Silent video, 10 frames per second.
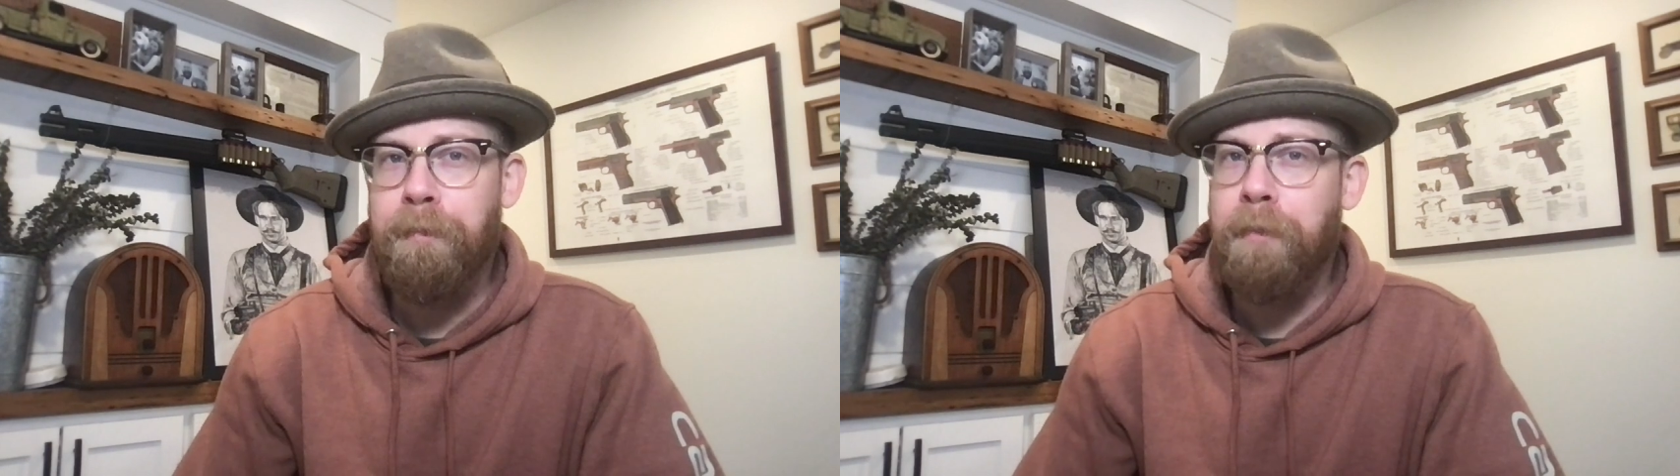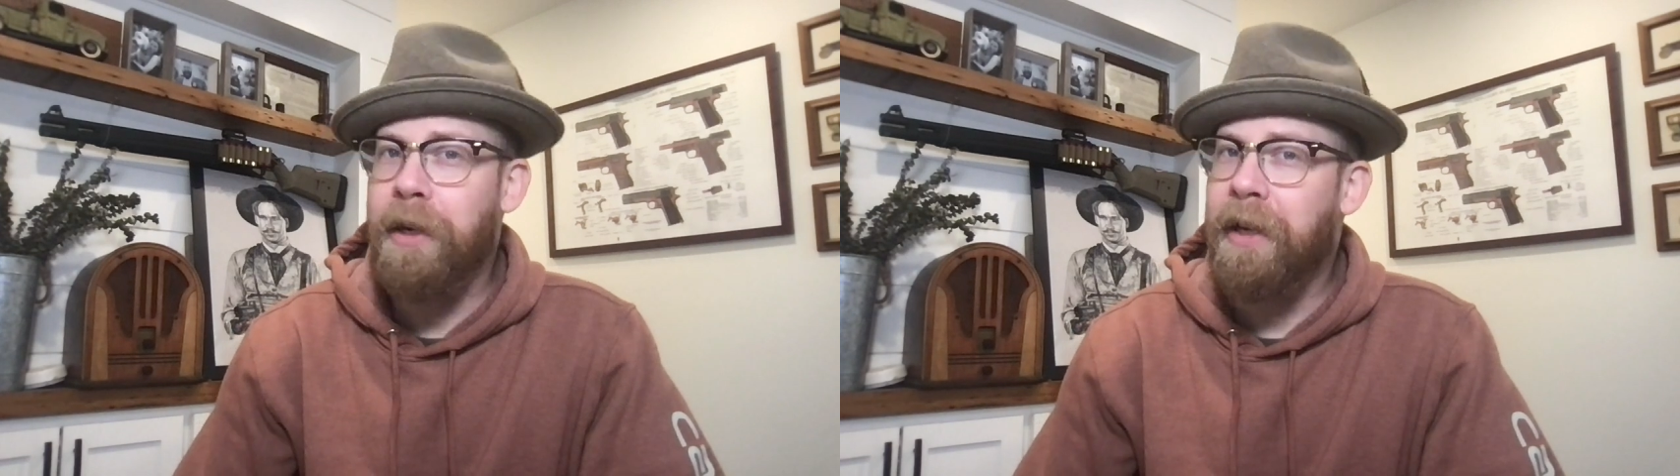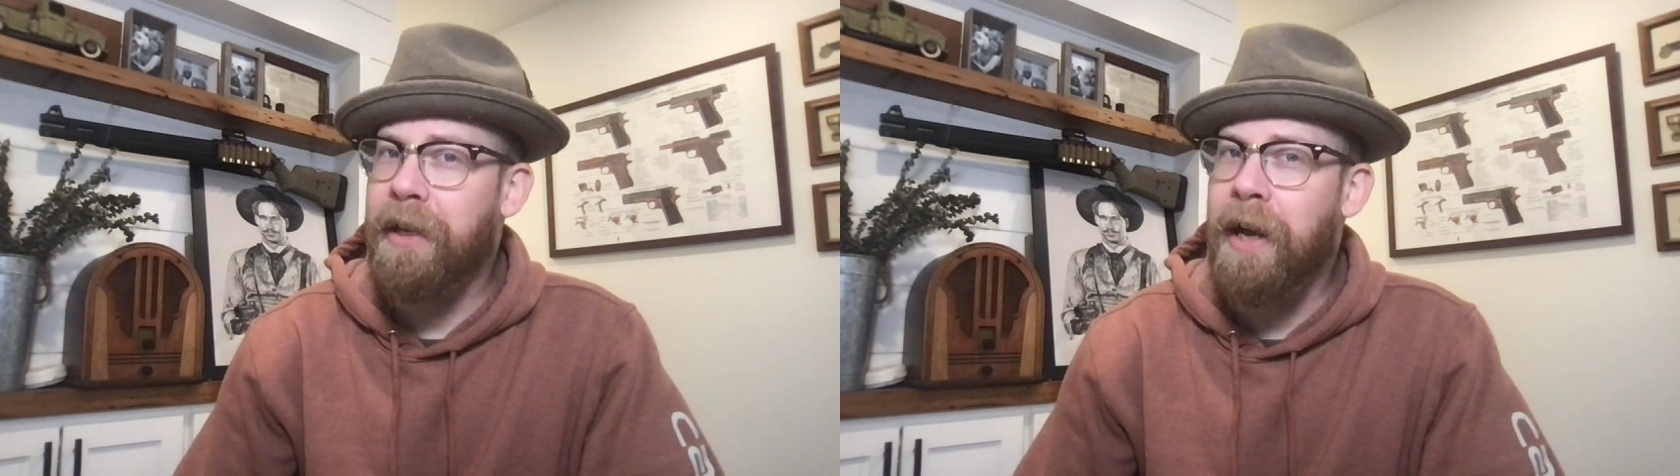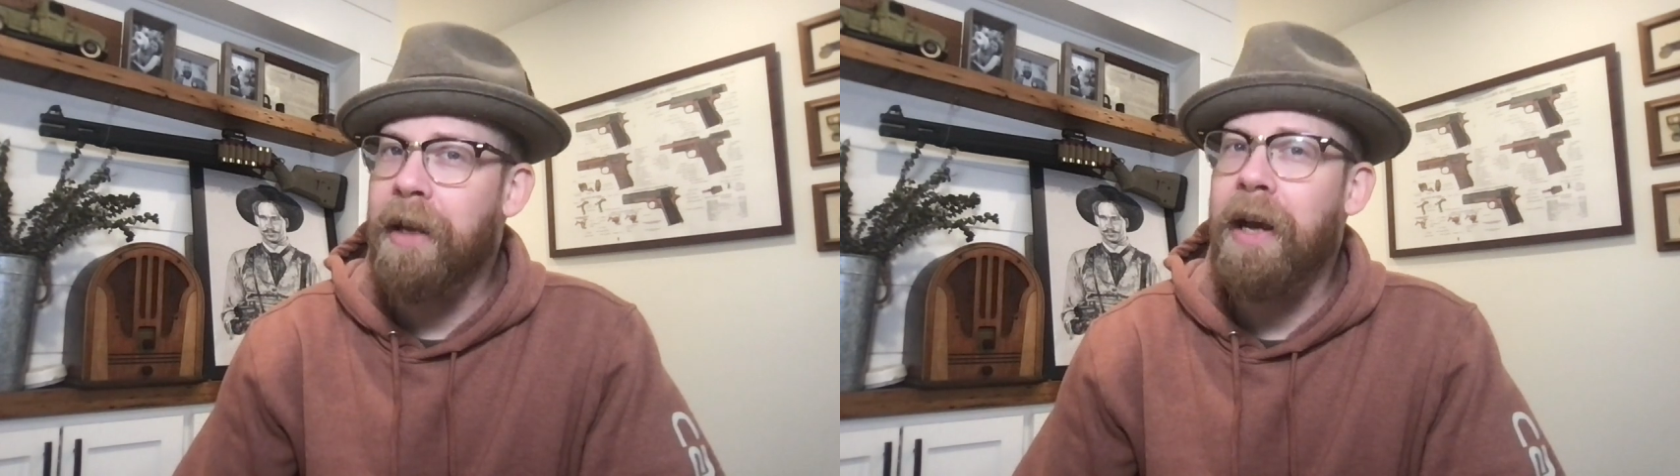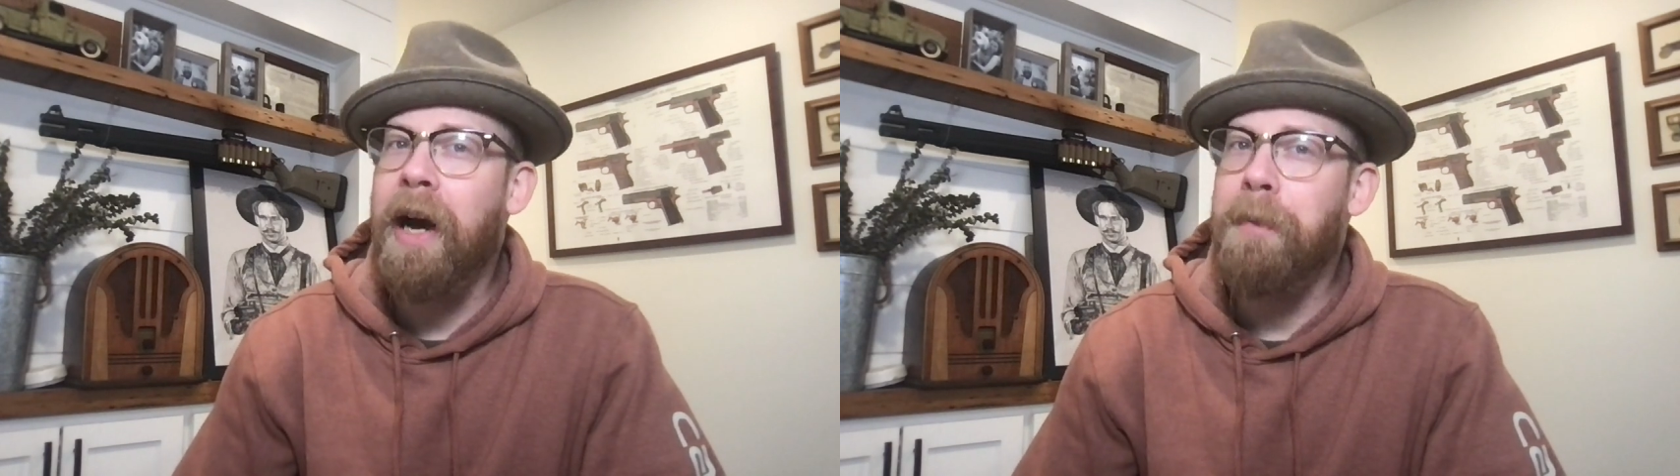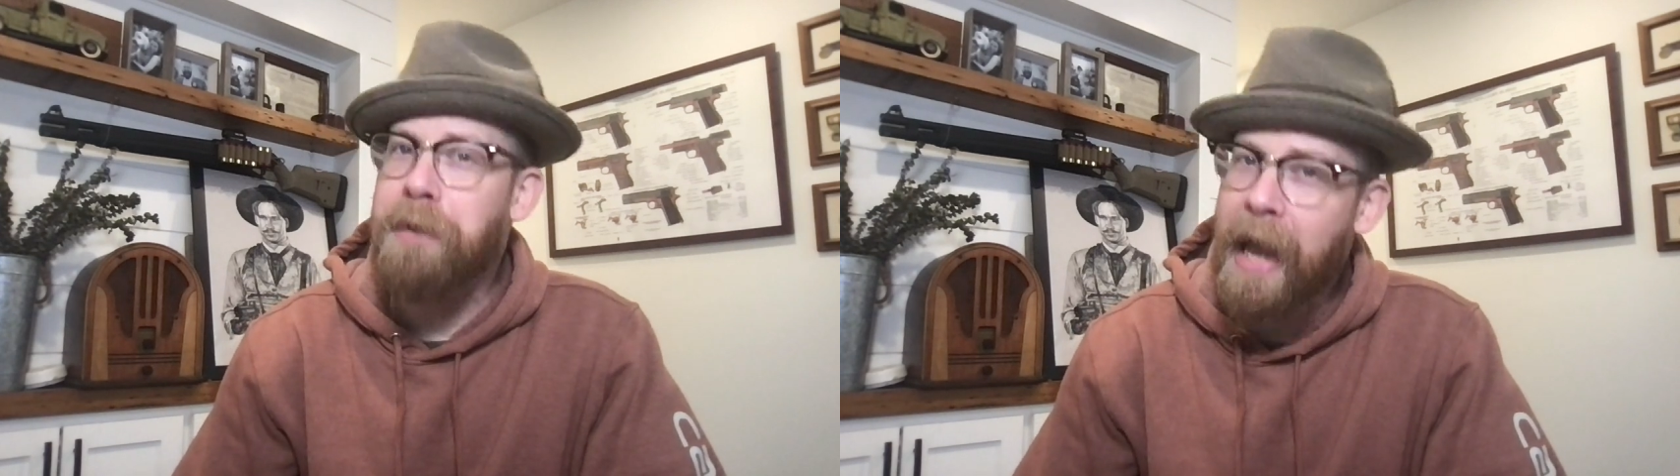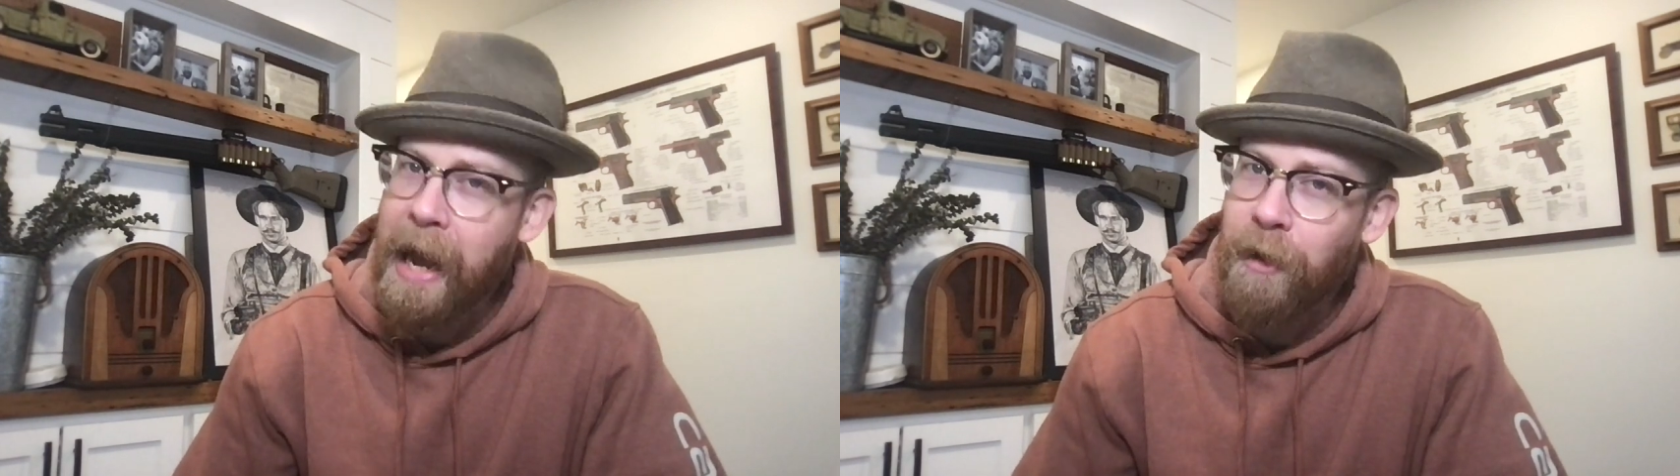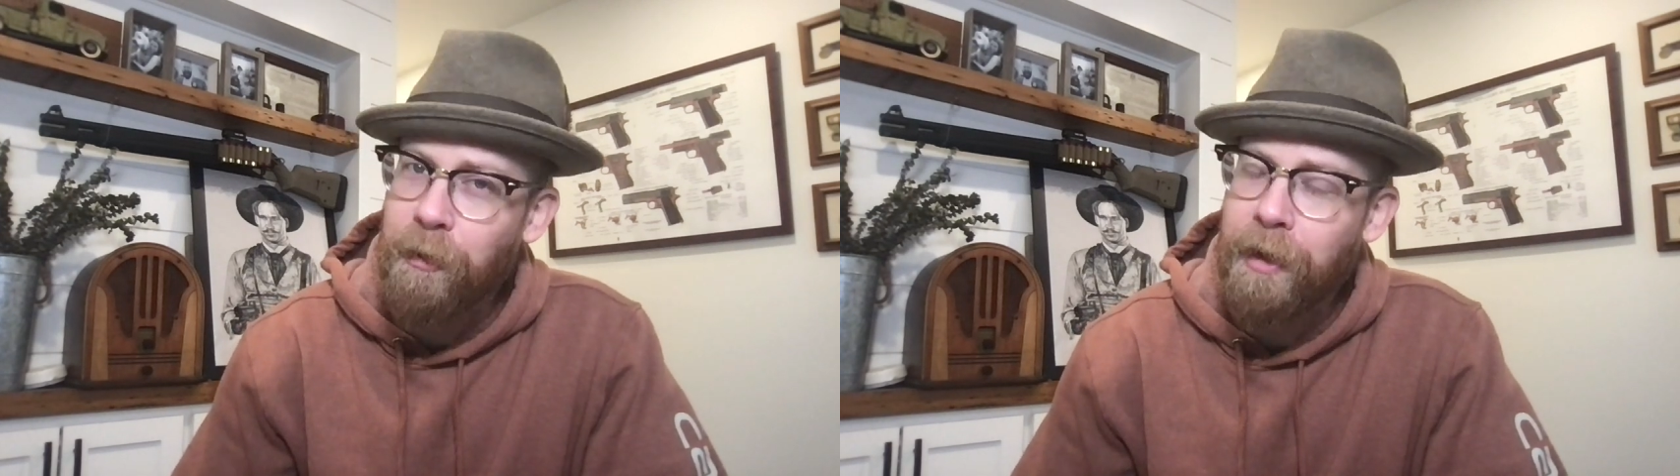but it cannot opt out